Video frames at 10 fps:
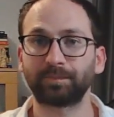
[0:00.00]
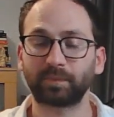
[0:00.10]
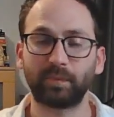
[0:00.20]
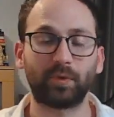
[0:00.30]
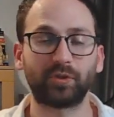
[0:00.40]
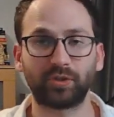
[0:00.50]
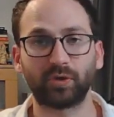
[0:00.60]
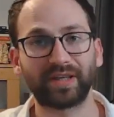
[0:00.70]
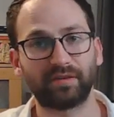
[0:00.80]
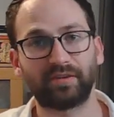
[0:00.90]
Because you only
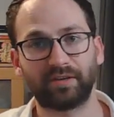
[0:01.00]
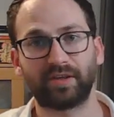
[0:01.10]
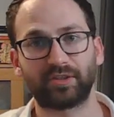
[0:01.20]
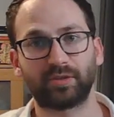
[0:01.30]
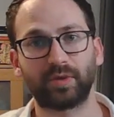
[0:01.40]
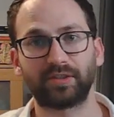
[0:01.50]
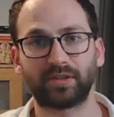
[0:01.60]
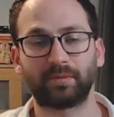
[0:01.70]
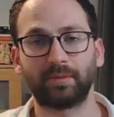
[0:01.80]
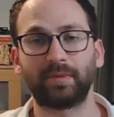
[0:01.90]
have 500 words,
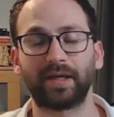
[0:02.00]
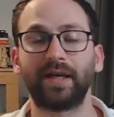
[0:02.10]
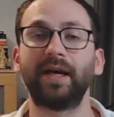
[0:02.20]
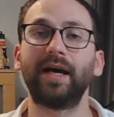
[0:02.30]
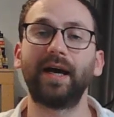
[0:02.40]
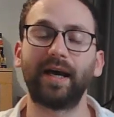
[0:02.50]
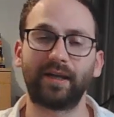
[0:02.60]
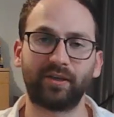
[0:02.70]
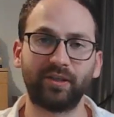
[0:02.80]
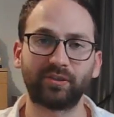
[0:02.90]
remember. And you
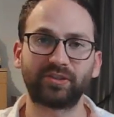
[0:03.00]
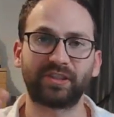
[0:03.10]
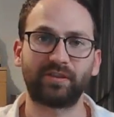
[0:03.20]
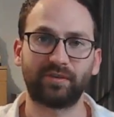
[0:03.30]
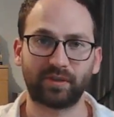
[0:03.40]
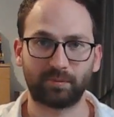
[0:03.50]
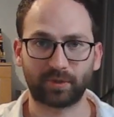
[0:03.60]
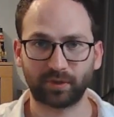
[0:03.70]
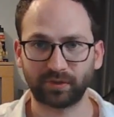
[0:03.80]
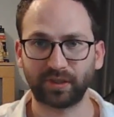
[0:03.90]
need to start very
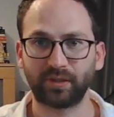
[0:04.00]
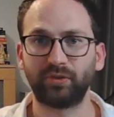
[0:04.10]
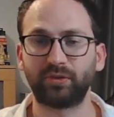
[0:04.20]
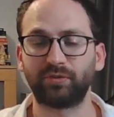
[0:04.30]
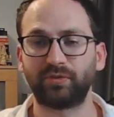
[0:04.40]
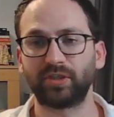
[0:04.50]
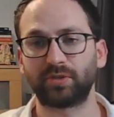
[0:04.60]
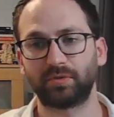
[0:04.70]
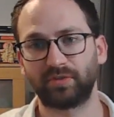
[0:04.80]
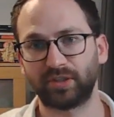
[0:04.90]
broad and you need to finish
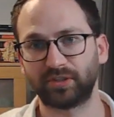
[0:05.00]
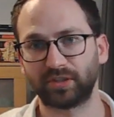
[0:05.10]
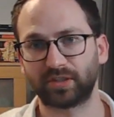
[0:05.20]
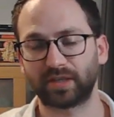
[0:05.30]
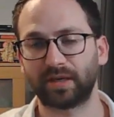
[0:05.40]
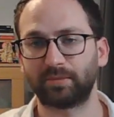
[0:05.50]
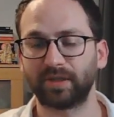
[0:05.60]
with a research gap.